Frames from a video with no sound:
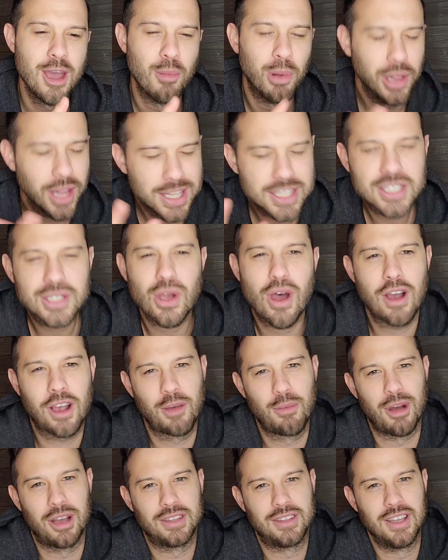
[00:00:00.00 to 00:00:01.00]
But let's
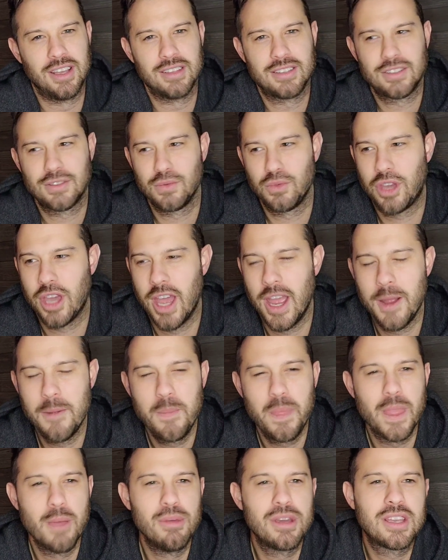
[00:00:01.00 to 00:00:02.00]
talk about this,
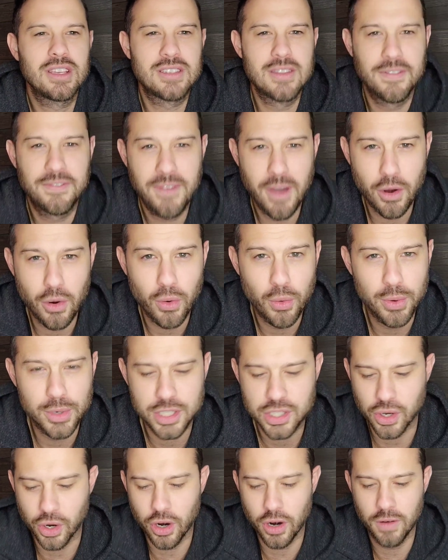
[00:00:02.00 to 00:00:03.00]
okay? Because the Federal
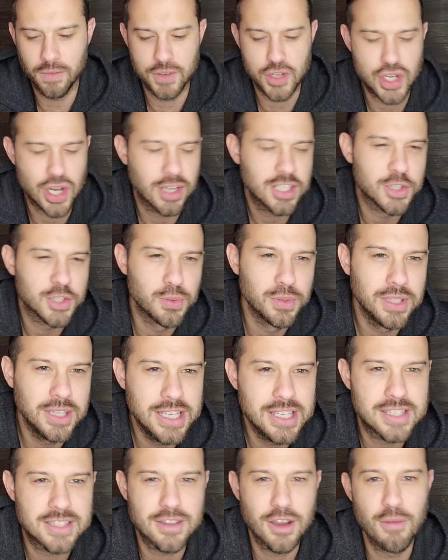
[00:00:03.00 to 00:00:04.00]
Reserve just
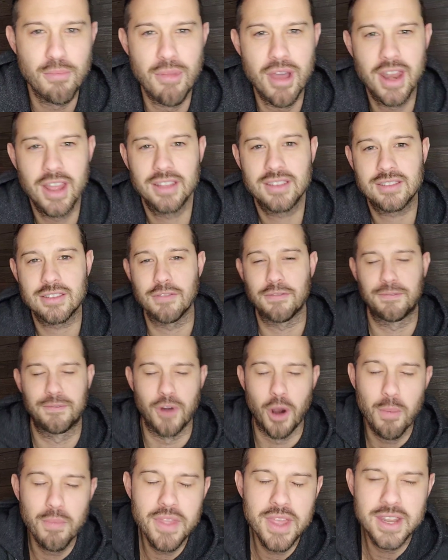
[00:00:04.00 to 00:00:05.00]
released their minutes
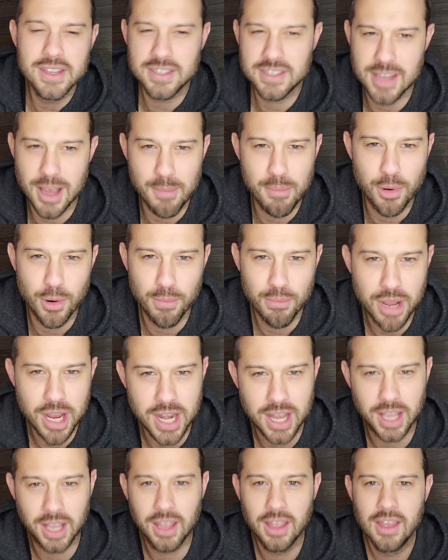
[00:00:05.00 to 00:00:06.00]
from the December
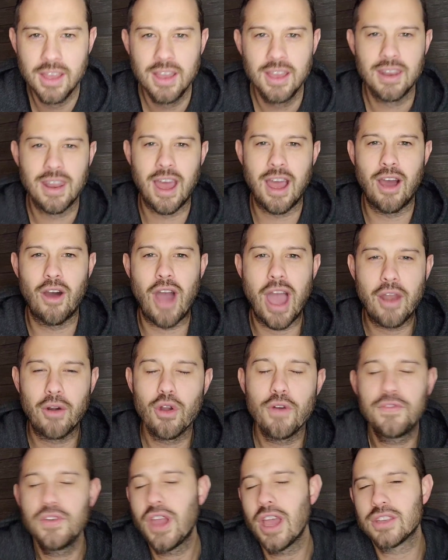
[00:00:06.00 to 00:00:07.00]
meeting. Now, I
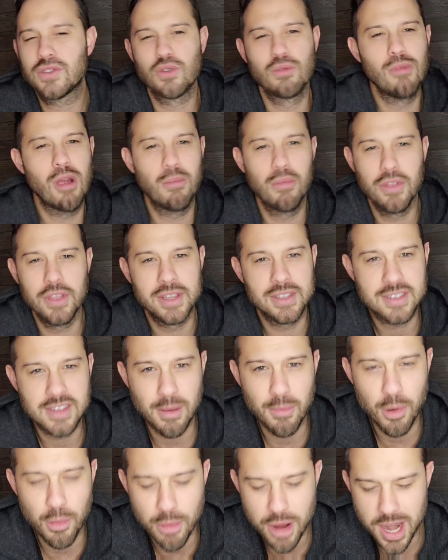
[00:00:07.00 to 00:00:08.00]
don't know if you guys remember the
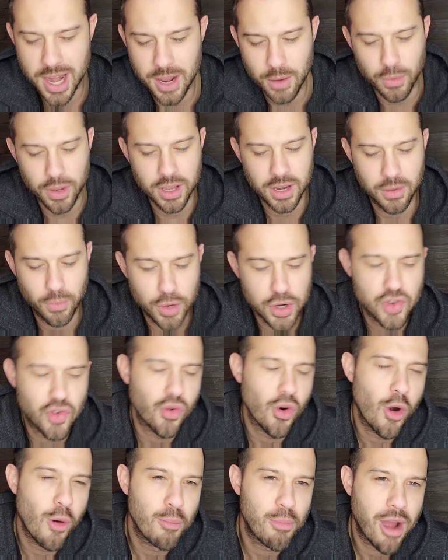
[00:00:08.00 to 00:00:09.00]
December meeting when
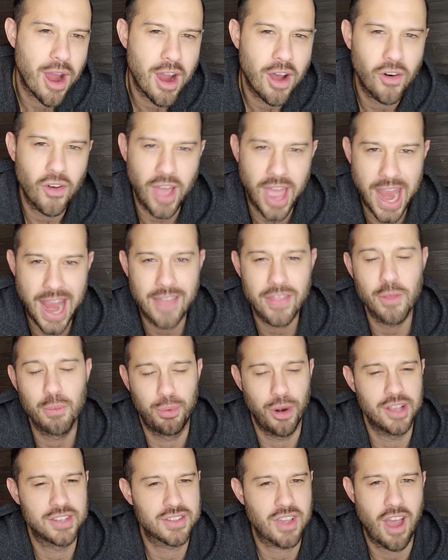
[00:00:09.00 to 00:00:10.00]
Jerome Powell had
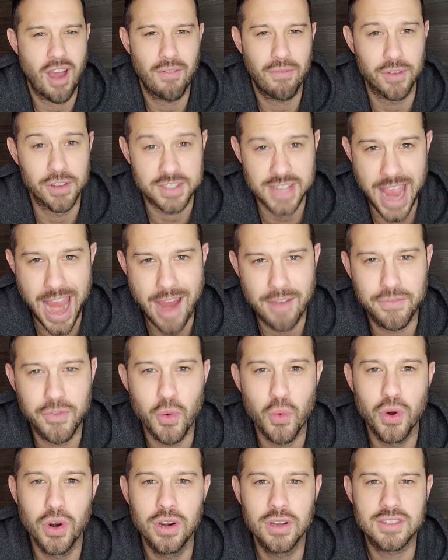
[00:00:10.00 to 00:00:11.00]
the press conference
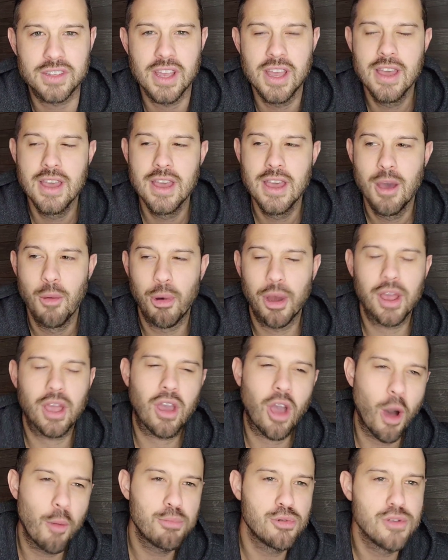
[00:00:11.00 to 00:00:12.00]
afterwards, but a
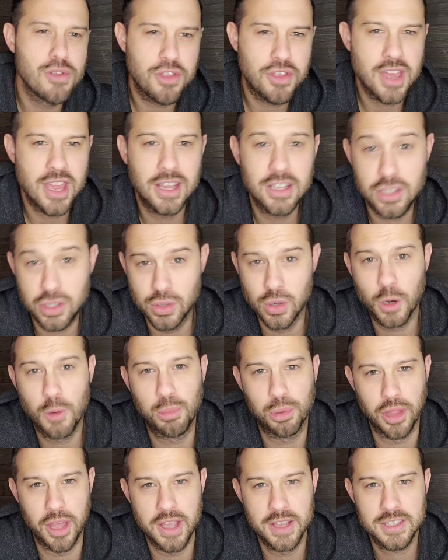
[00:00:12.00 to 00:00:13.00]
couple things
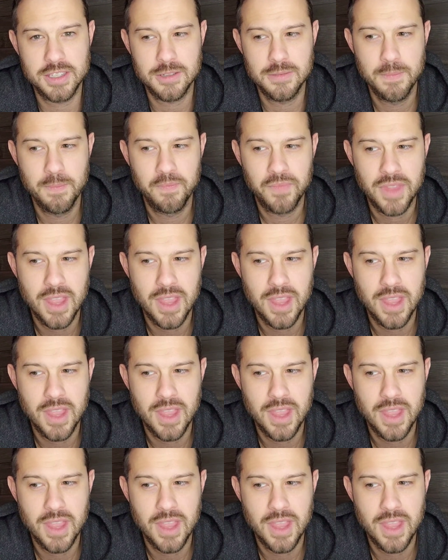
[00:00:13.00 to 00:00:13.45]
took place.